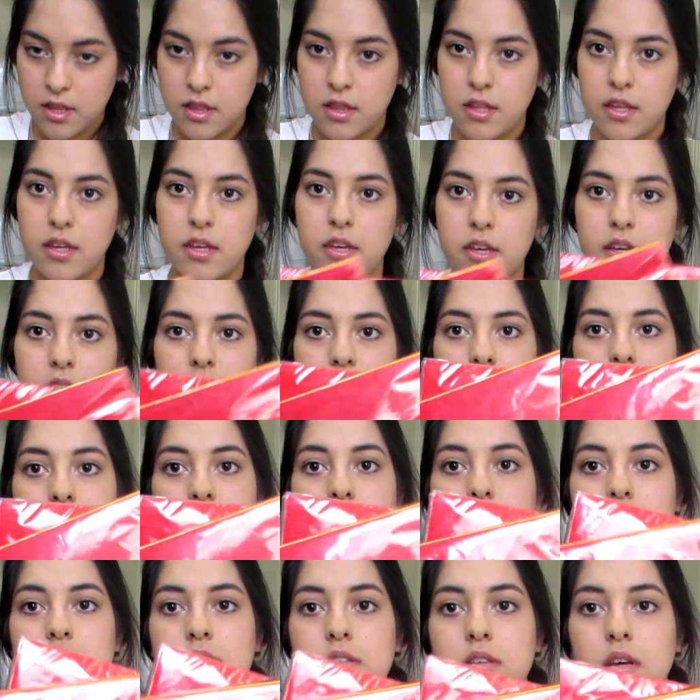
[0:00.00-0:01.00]

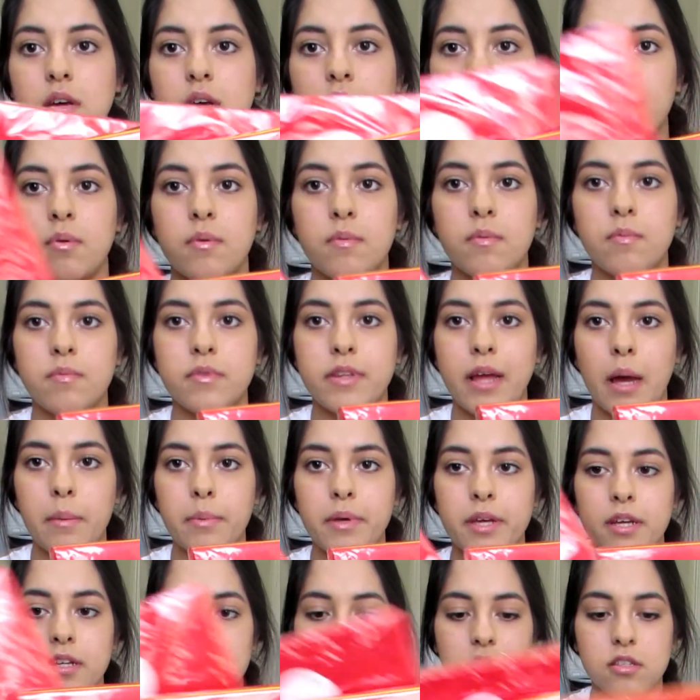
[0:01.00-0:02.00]
These
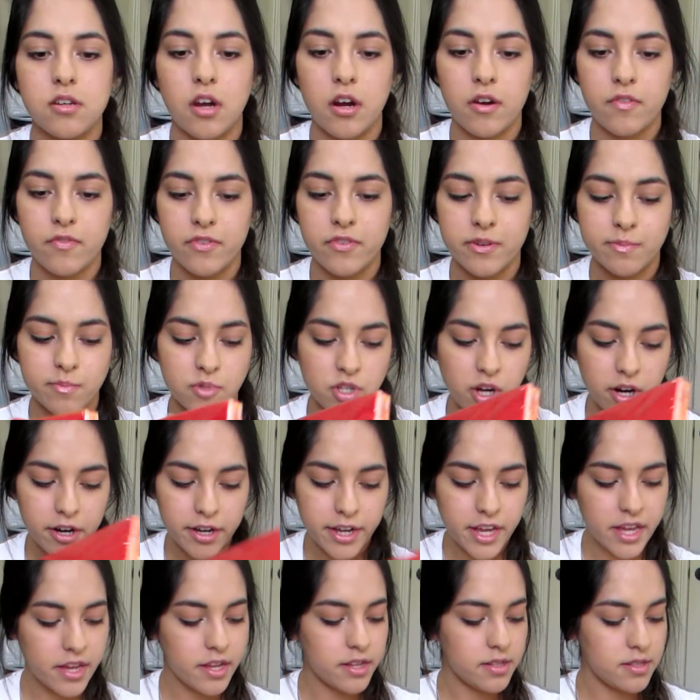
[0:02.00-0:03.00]
napkins are from
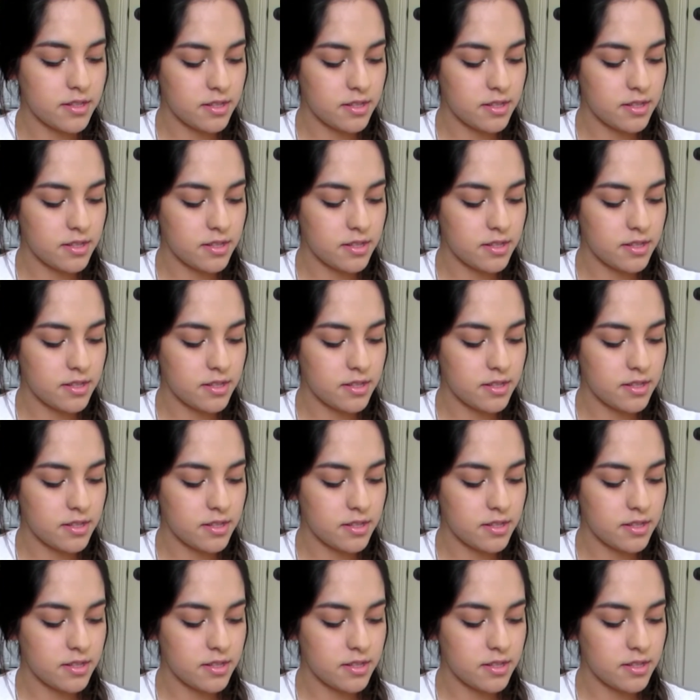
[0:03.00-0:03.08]
Target.